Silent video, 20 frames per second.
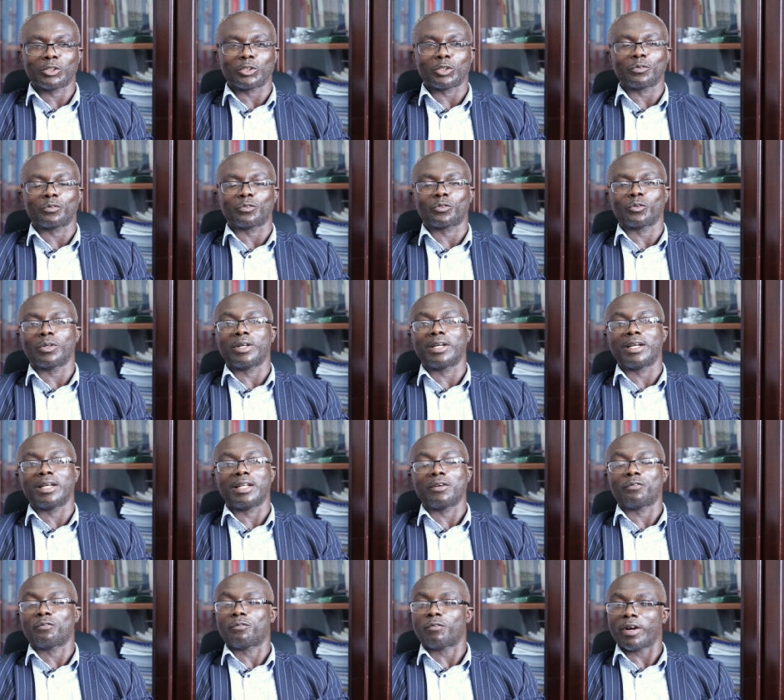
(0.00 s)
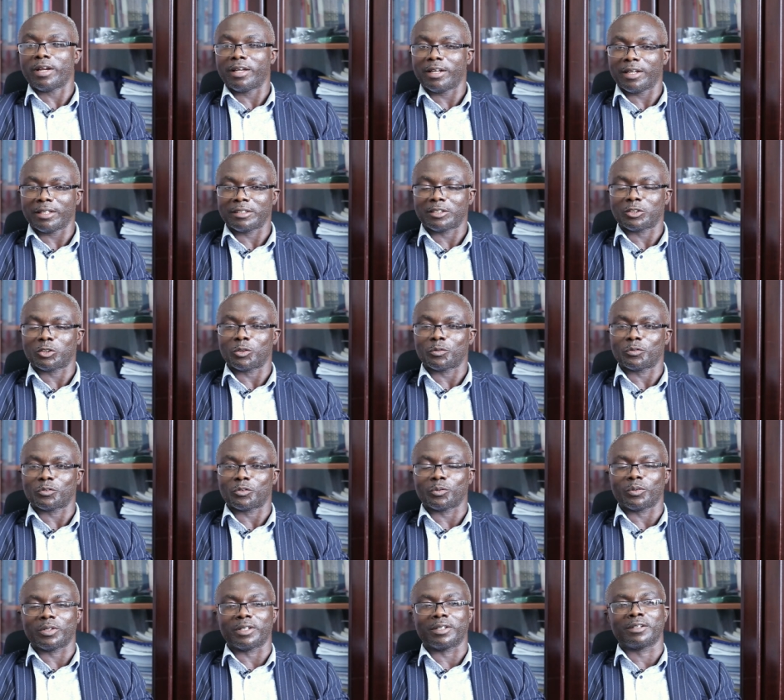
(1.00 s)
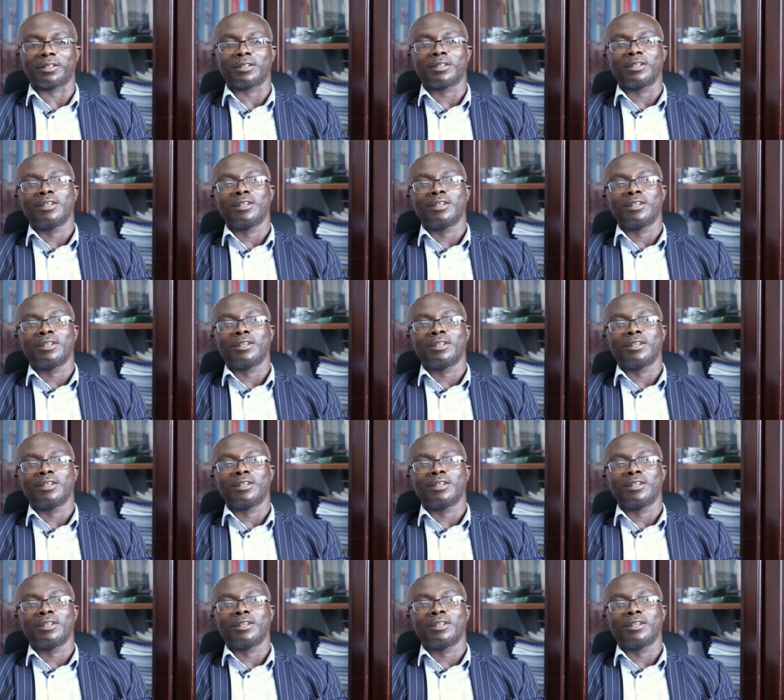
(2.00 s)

software and a finance software,